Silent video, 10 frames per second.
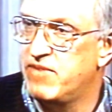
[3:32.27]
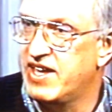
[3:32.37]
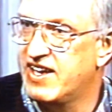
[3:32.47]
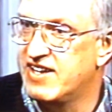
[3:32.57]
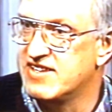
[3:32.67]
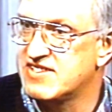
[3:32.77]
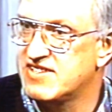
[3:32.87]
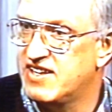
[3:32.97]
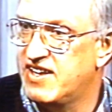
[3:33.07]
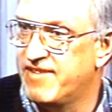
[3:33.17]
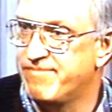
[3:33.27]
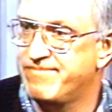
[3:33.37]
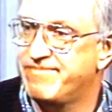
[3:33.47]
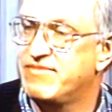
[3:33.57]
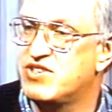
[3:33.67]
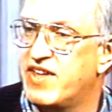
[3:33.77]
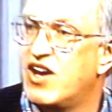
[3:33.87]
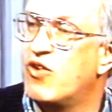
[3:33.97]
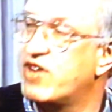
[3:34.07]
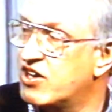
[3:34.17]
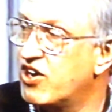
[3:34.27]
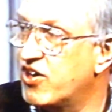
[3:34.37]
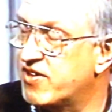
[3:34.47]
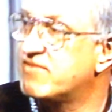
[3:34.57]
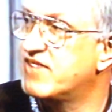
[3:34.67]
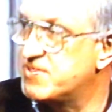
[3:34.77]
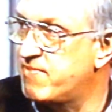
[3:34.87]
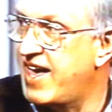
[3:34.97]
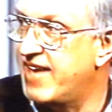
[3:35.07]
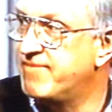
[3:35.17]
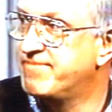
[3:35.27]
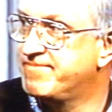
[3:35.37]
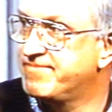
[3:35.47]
because so they don't get hurt as bad.